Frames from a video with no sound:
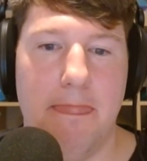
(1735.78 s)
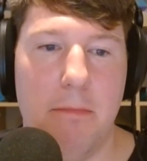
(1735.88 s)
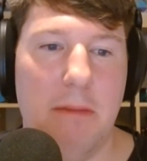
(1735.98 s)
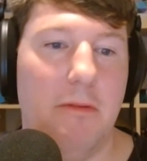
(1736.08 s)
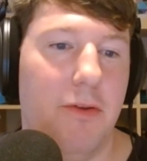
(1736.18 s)

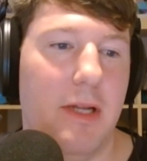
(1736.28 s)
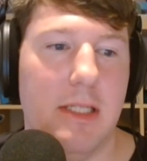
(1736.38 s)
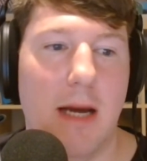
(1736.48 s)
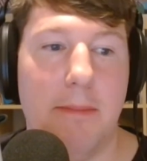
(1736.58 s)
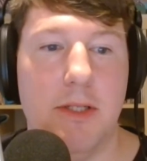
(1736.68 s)
people view it as
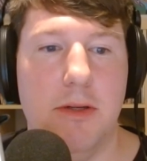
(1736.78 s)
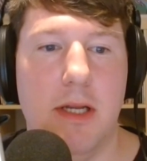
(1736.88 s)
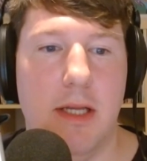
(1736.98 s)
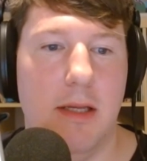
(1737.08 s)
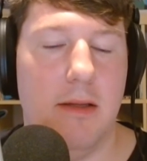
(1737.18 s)
an
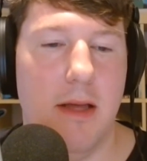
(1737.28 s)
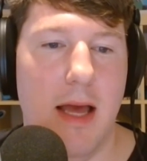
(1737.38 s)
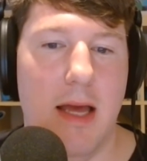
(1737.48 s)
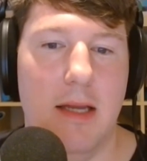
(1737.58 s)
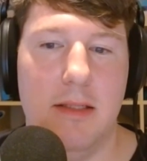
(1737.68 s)
opportunity.
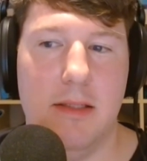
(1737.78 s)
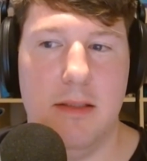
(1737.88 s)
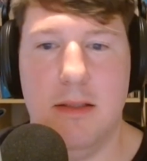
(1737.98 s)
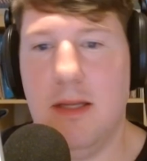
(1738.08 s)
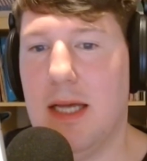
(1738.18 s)
And
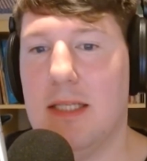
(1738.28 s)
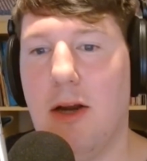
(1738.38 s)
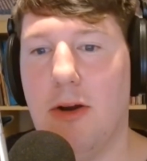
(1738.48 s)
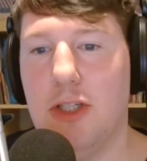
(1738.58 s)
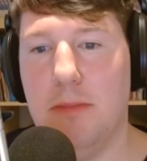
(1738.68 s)
like I said,
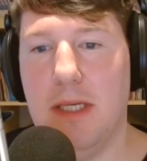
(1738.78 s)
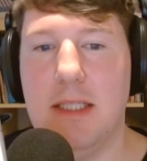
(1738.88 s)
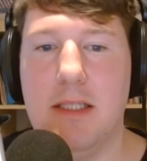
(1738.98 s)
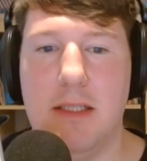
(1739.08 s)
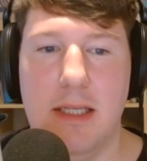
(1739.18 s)
RGB
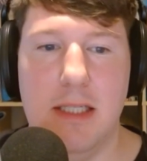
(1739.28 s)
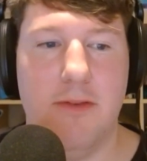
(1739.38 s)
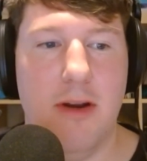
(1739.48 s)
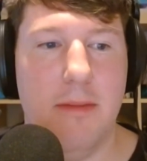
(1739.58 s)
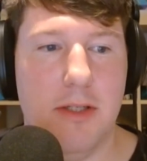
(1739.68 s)
is
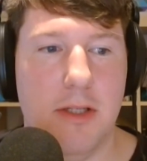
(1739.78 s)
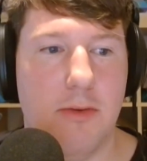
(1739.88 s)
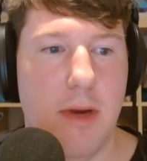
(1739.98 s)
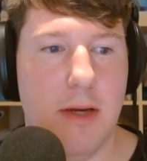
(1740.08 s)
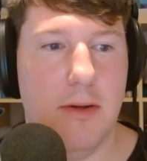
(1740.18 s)
very much the
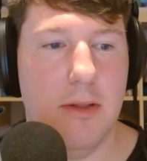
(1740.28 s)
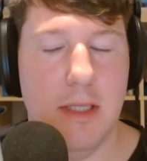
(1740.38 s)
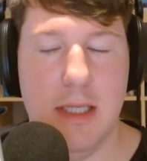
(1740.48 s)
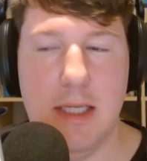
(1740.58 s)
Squiggle.